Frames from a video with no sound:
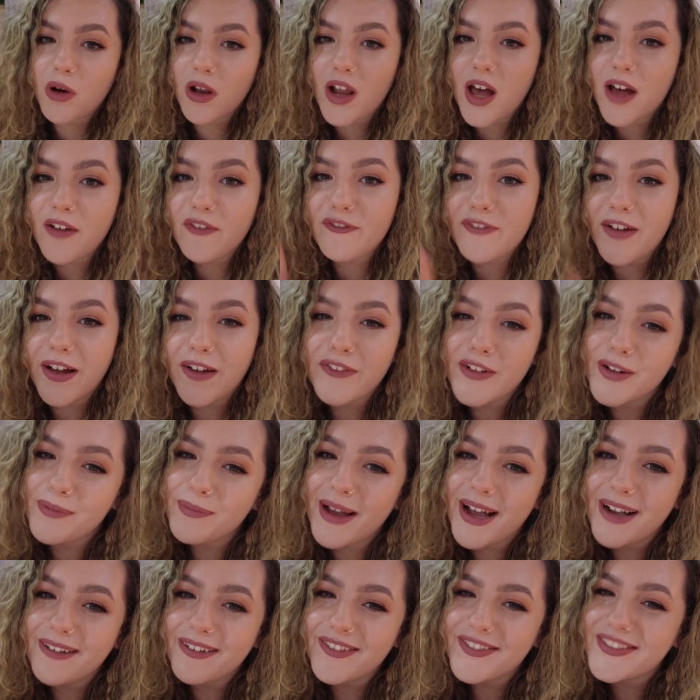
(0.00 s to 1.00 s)
while I'm faffing
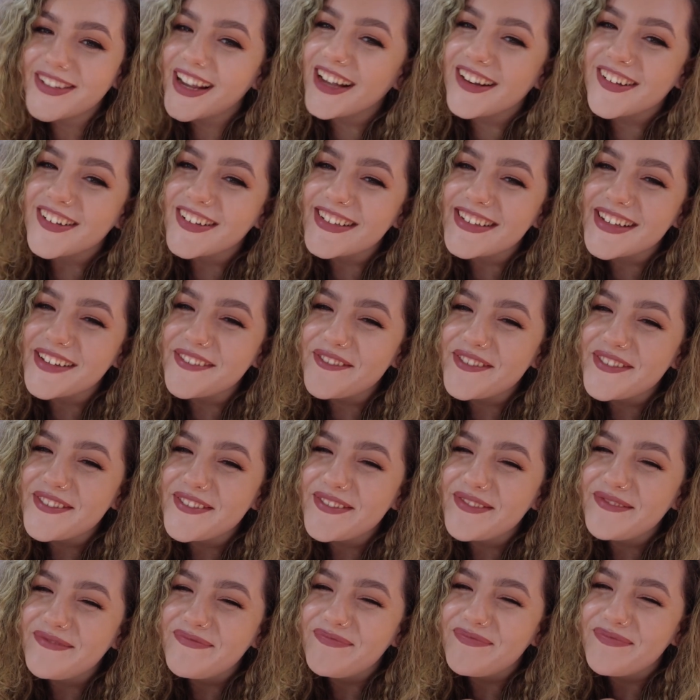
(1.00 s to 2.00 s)
about with decorative
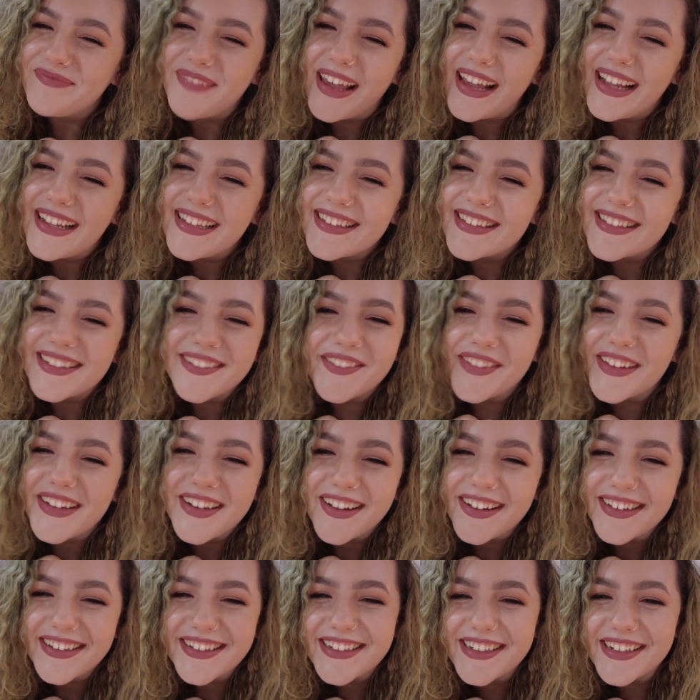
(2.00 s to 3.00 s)
bits, all the
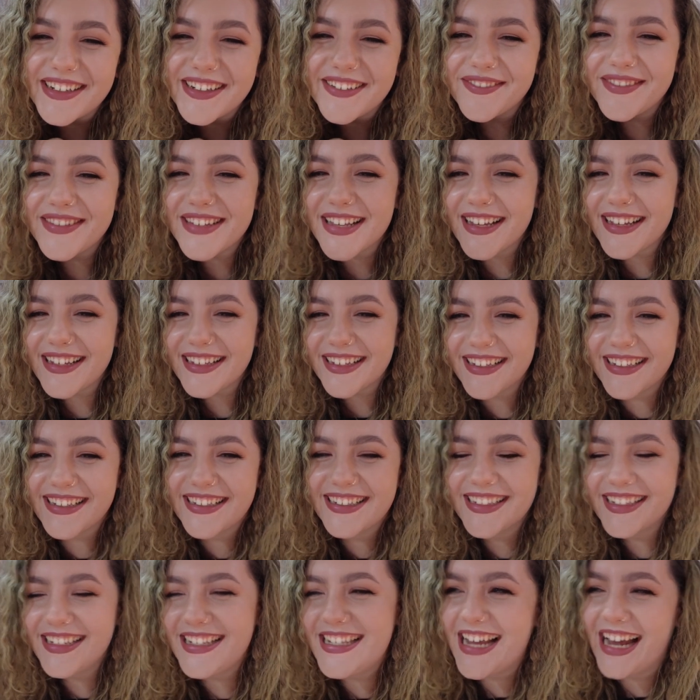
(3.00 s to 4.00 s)
nice jobs,
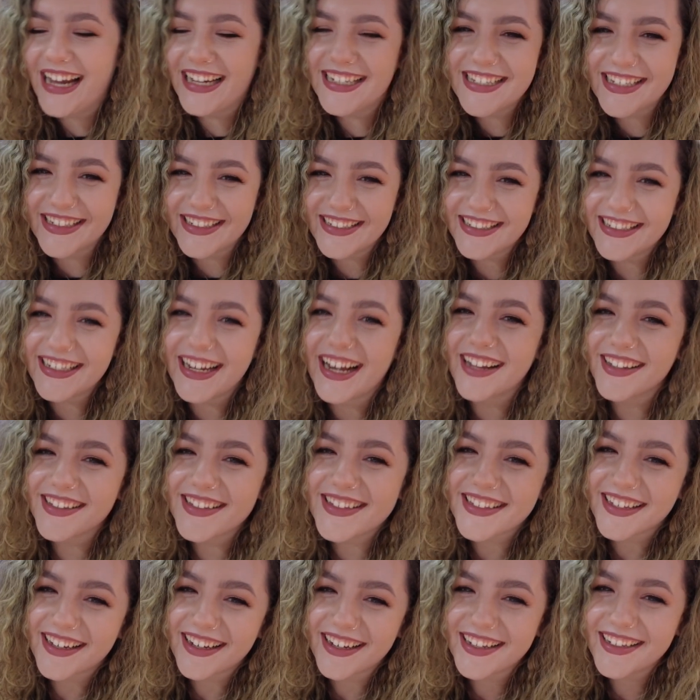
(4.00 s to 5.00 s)
Dad's on the
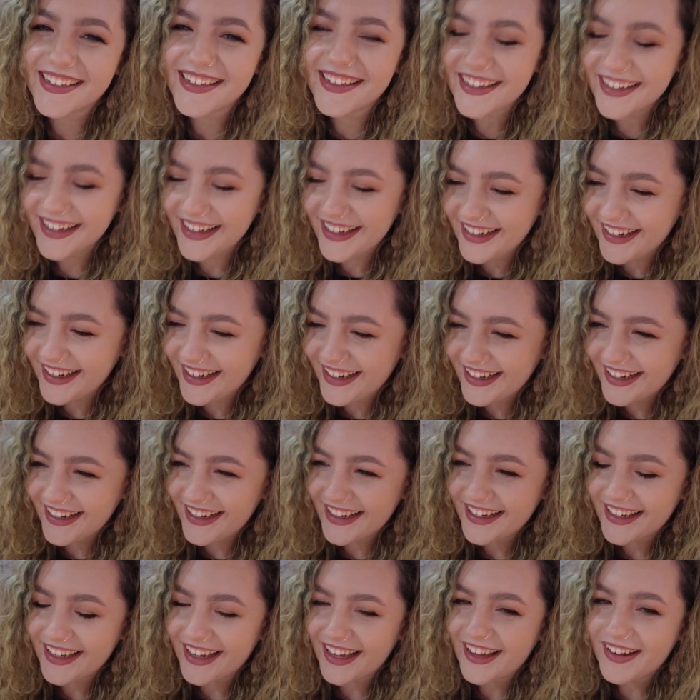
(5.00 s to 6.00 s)
outside
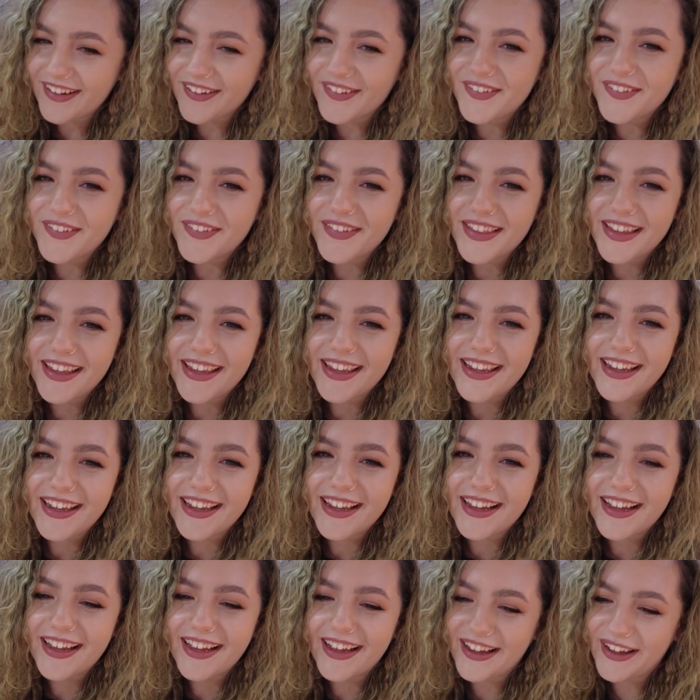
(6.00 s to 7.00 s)
getting all
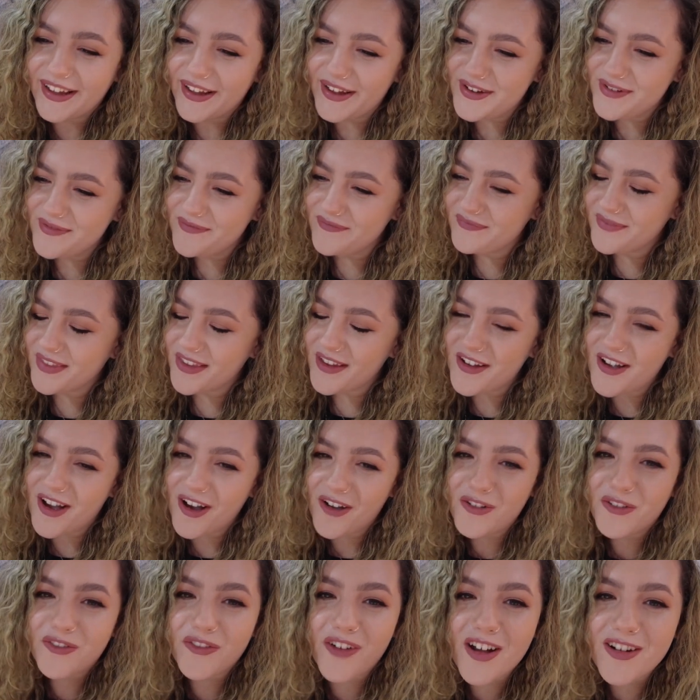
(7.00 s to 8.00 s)
the
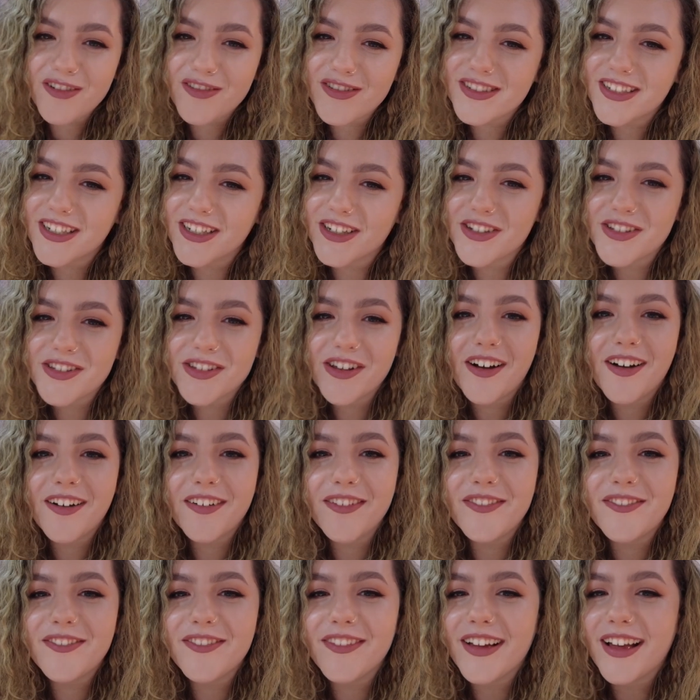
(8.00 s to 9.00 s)
old vinyl stickers
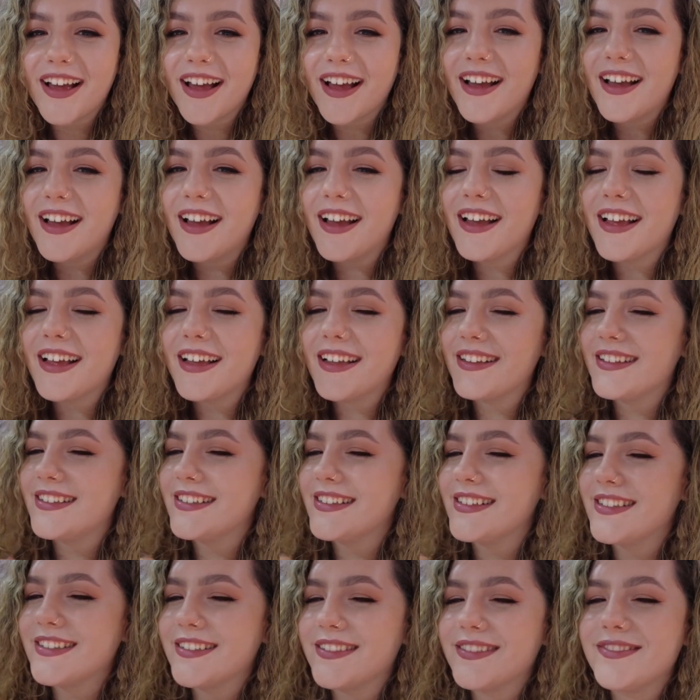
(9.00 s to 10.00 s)
off
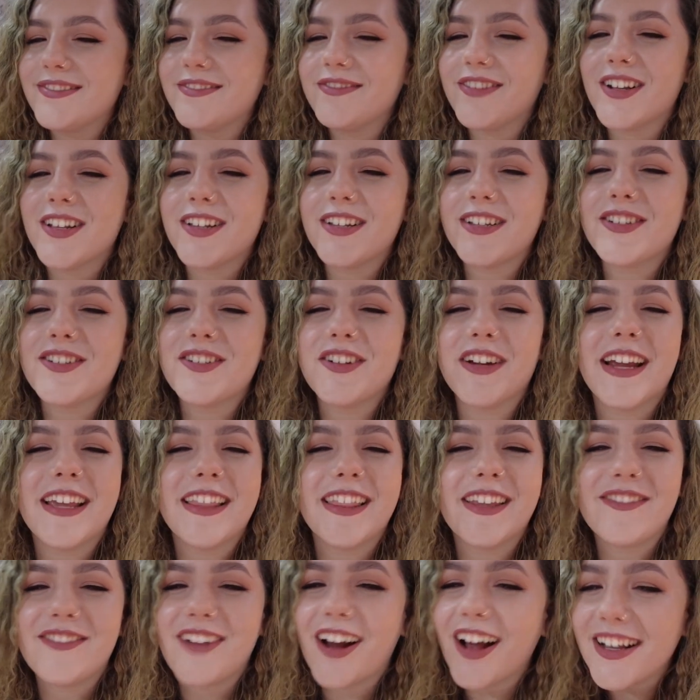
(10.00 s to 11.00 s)
and
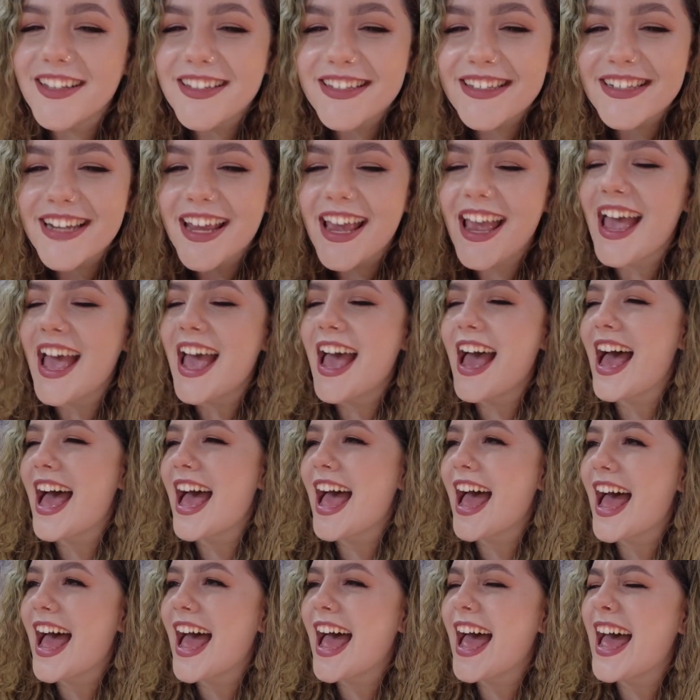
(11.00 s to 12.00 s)
treating the rust
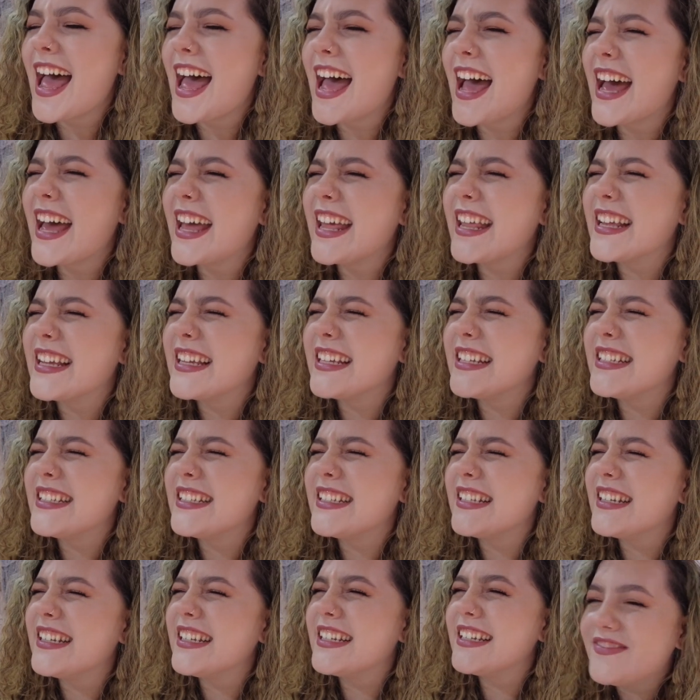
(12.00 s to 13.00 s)

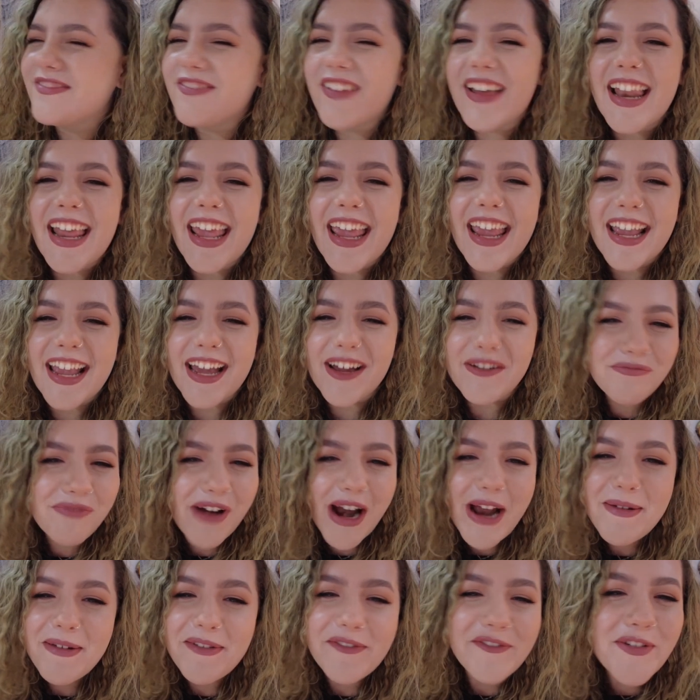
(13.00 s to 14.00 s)
and filling and
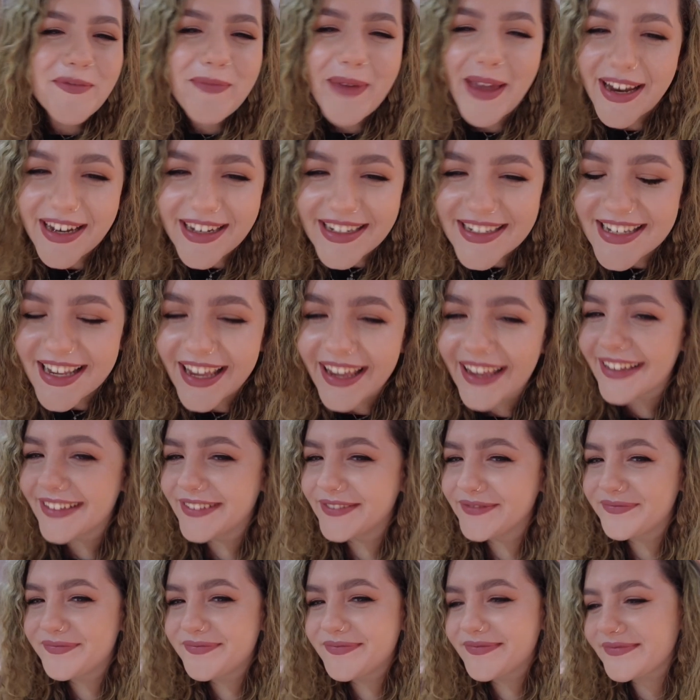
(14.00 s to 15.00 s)
prepping for
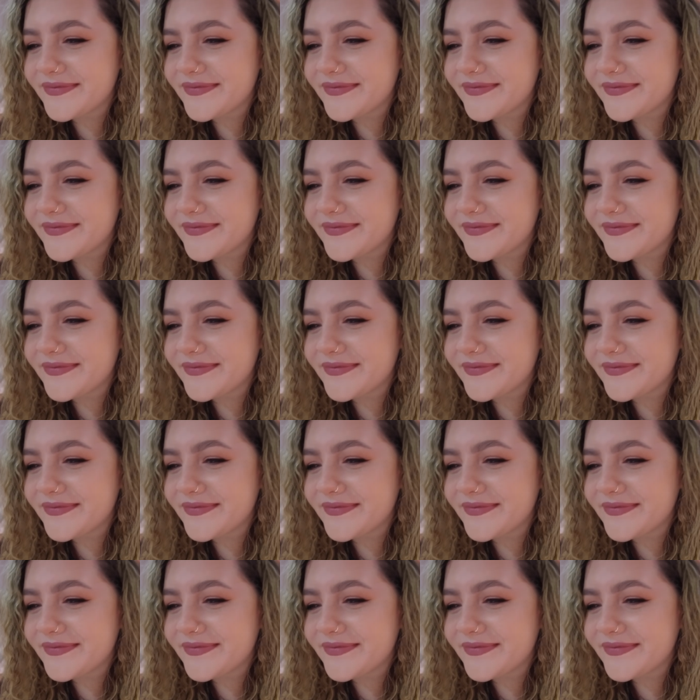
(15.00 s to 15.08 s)
painting.